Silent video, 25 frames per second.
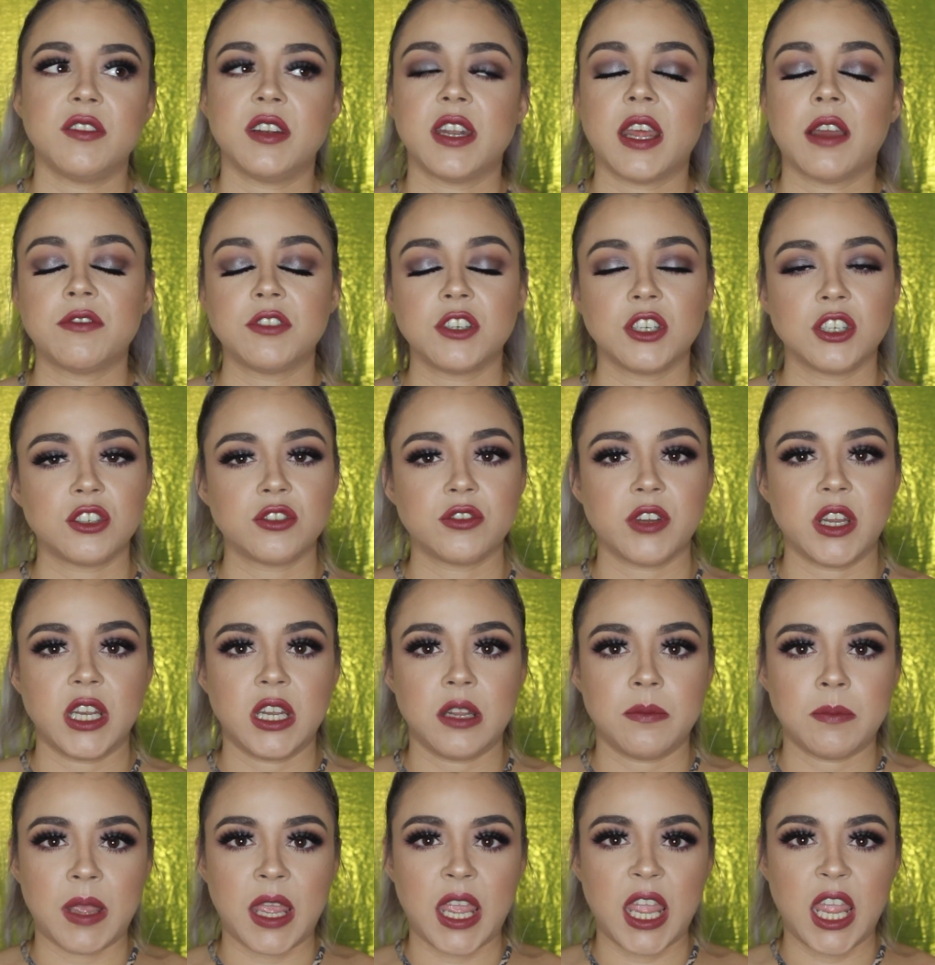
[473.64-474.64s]
even after
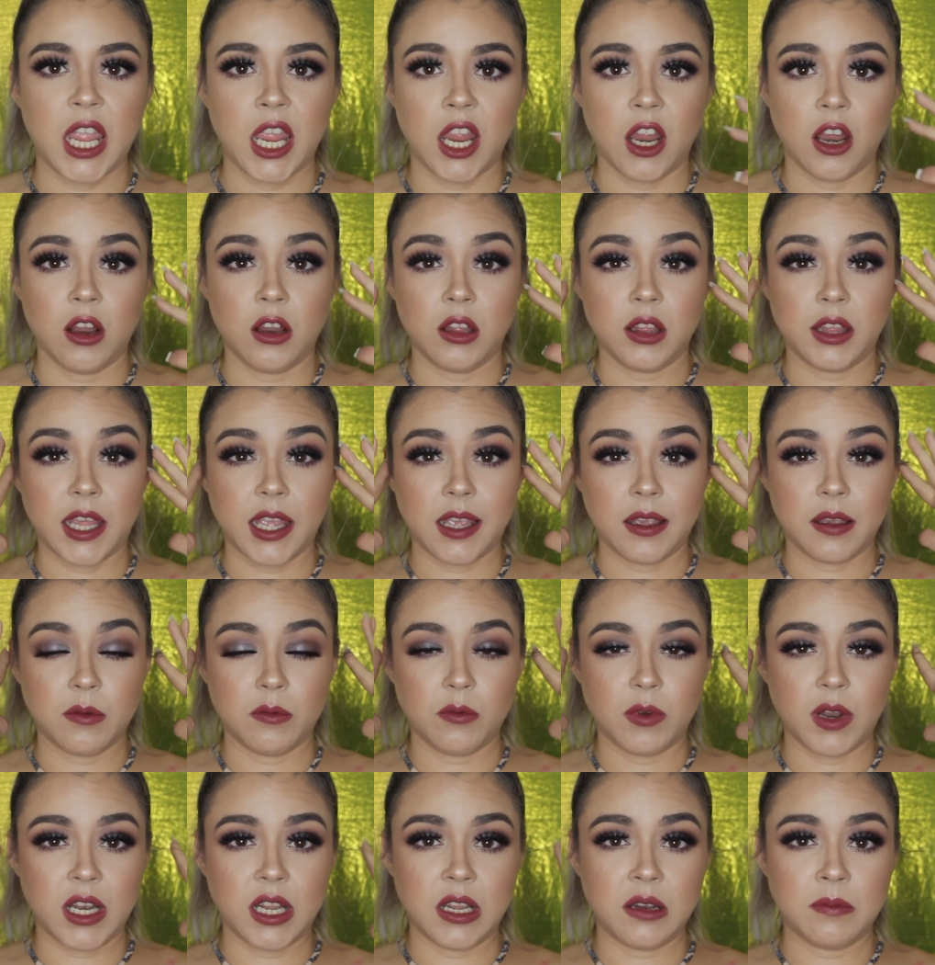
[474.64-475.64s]
straightening my hair,
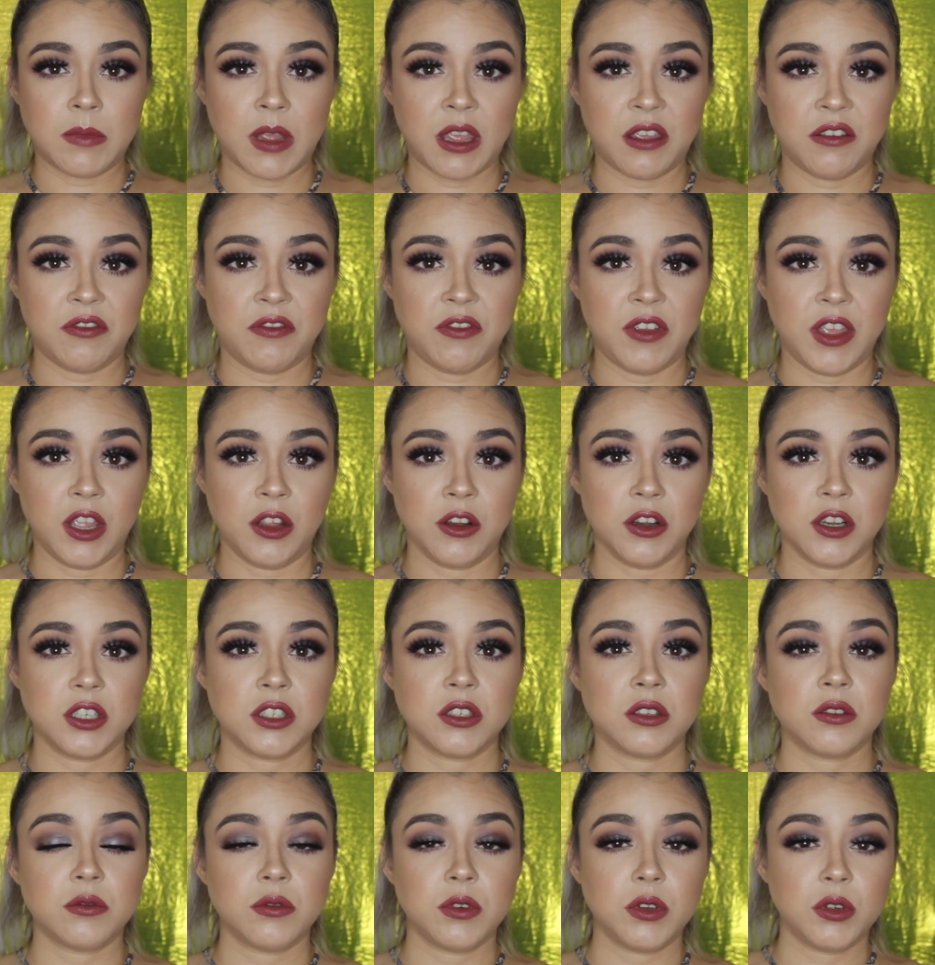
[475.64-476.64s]
running my
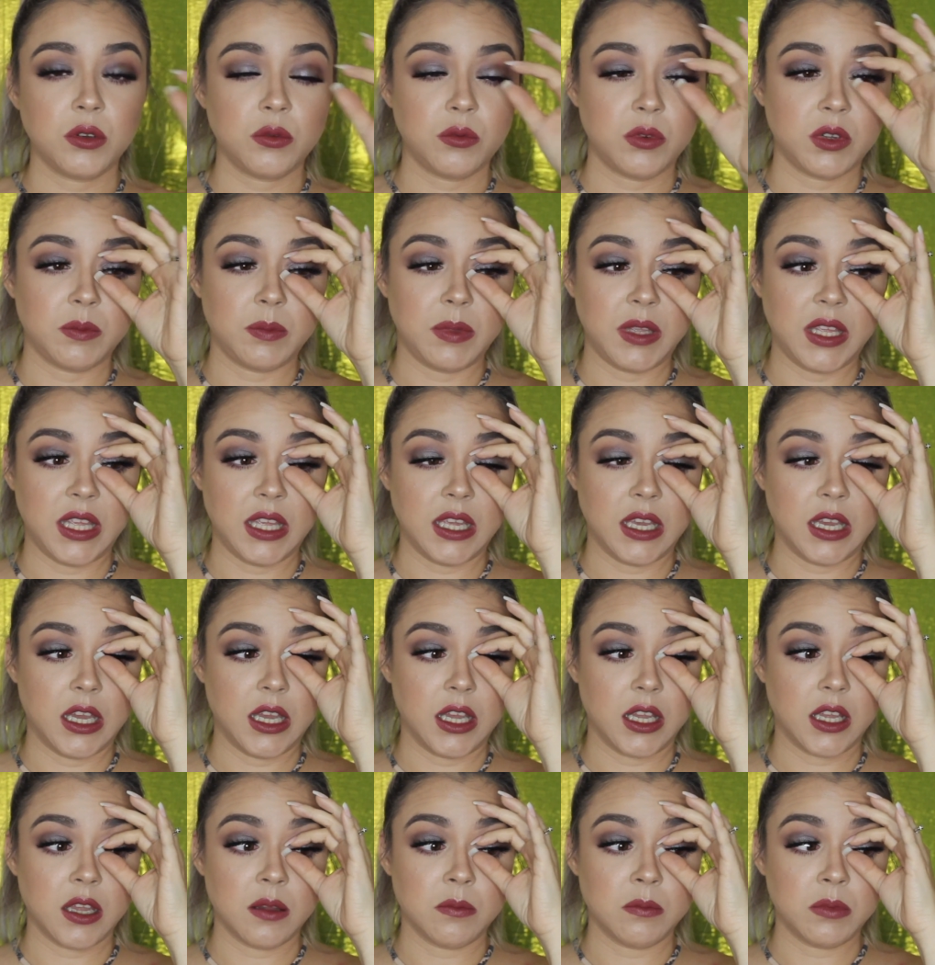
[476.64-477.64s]
fingers through would be
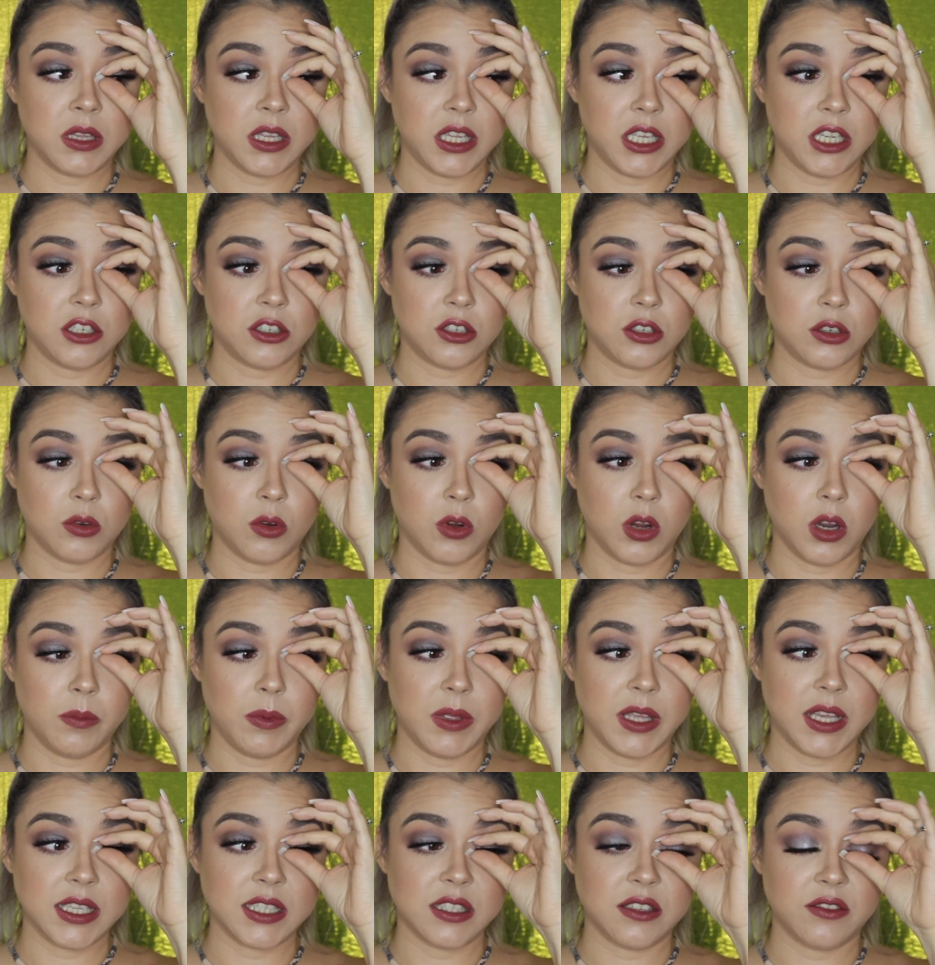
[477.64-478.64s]
a complete chore
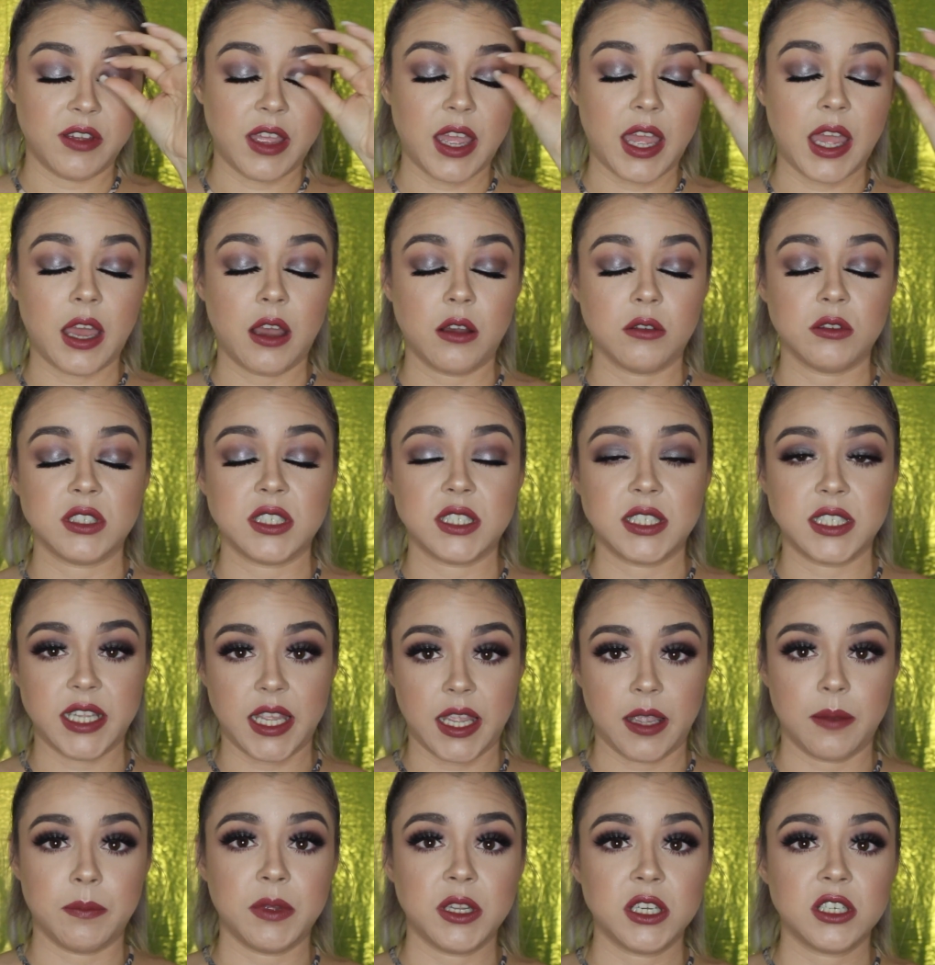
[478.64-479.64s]
because of how
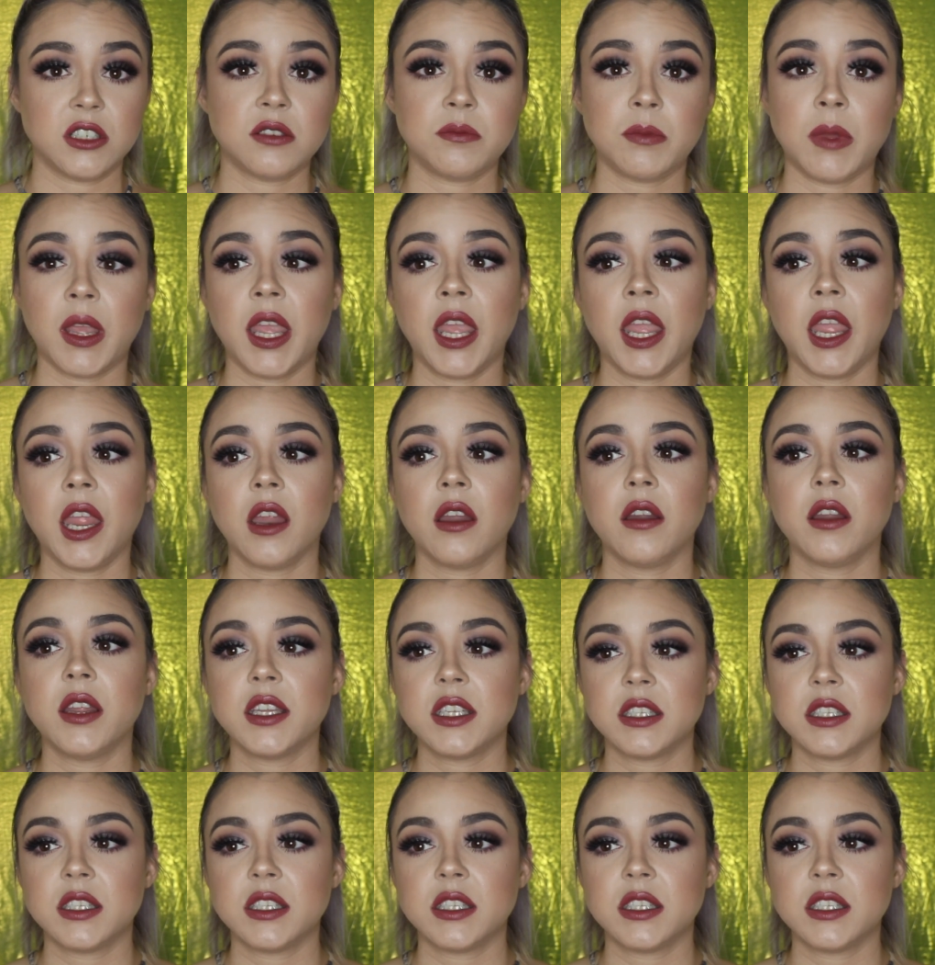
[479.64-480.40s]
damaged my hair